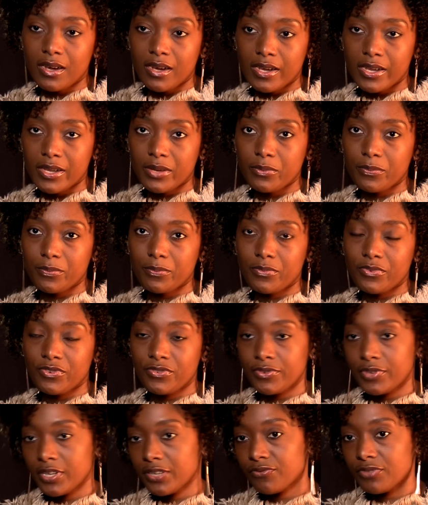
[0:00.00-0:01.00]
I
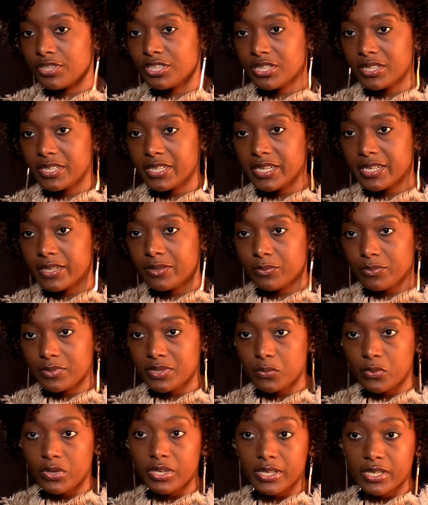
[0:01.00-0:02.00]
originally
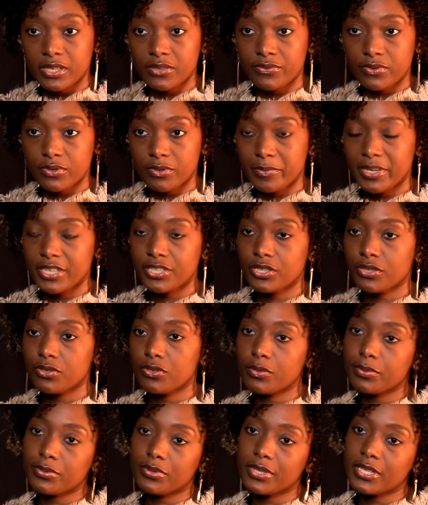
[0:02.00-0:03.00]
was working for a major
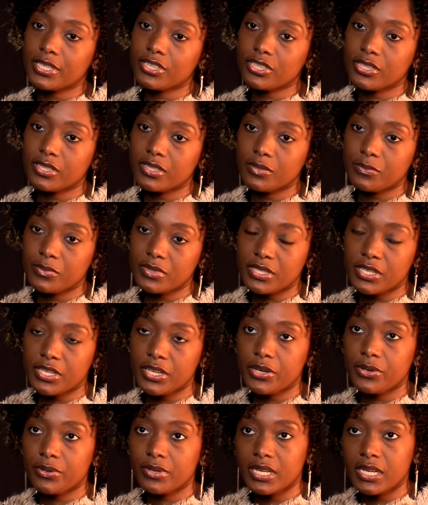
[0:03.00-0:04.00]
corporation, was
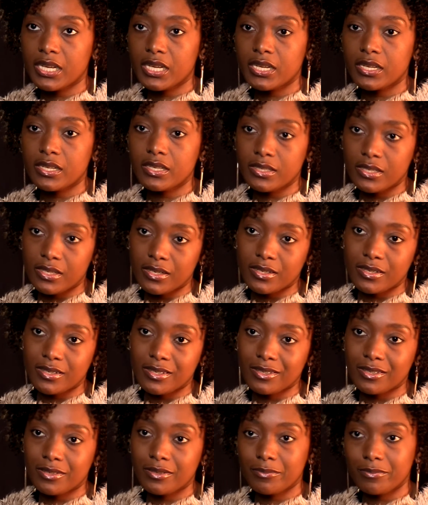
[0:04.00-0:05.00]
the only
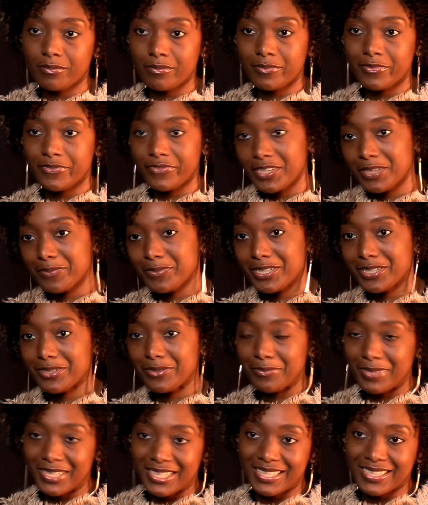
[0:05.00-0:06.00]
young
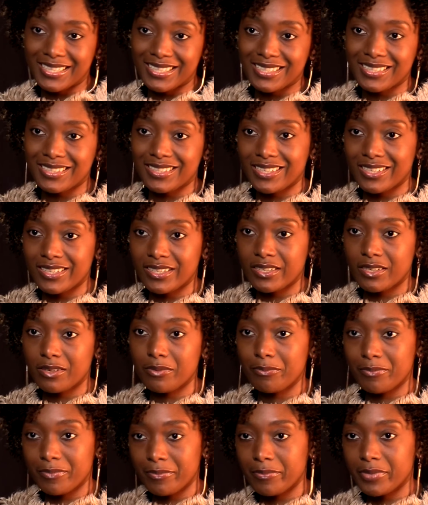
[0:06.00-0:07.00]
female black
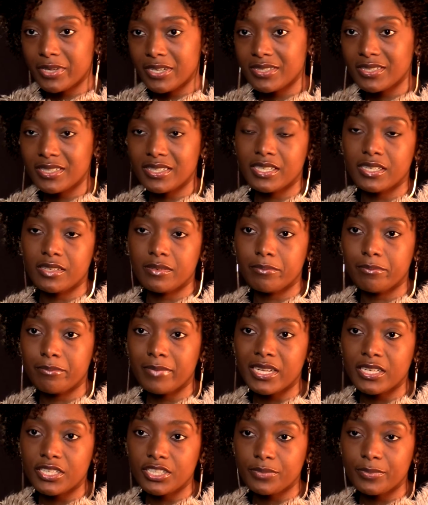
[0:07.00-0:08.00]
person in
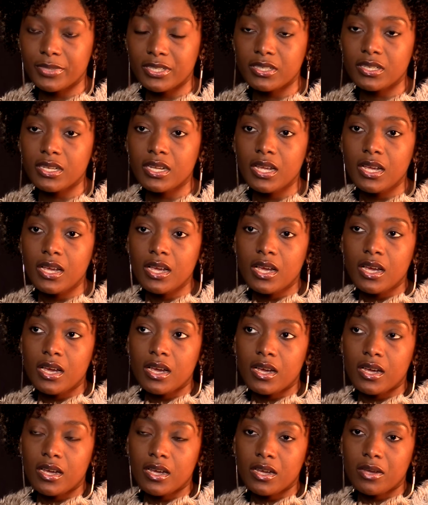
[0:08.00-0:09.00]
management,
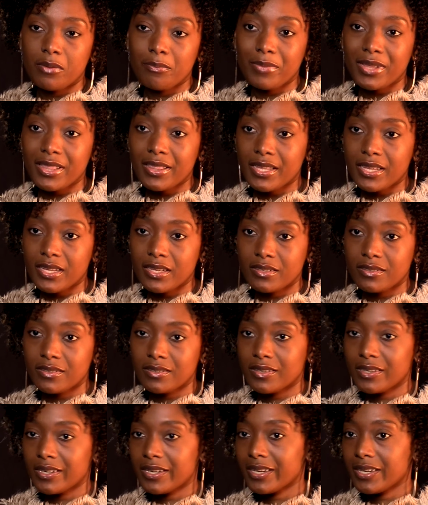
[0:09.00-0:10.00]
but then
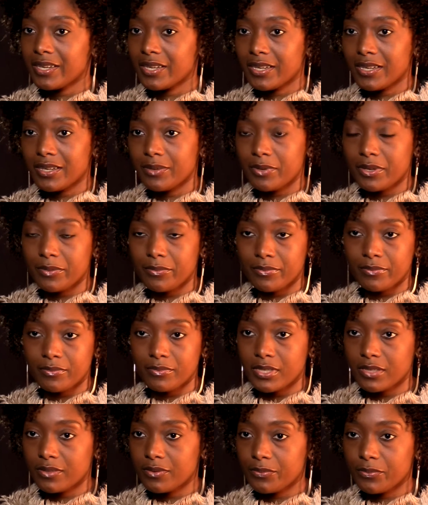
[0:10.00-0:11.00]
I
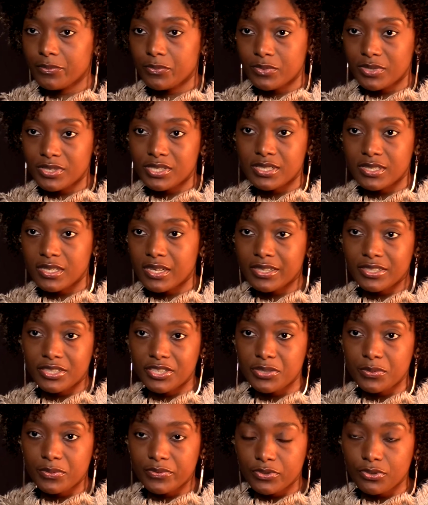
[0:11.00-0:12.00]
was
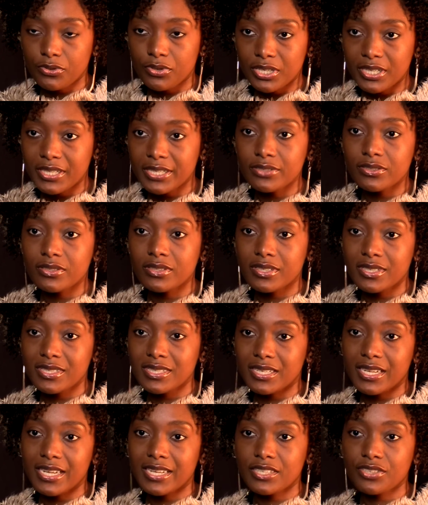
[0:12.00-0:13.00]
diagnosed with a chronic
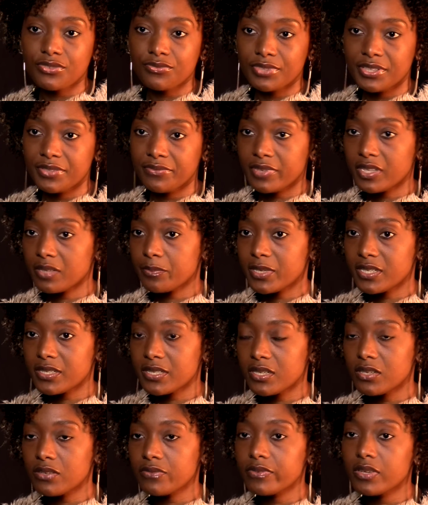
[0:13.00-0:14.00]
illness and had to reinvent
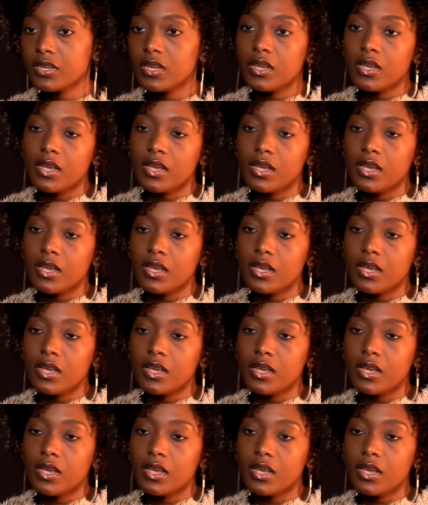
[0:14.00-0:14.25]
myself.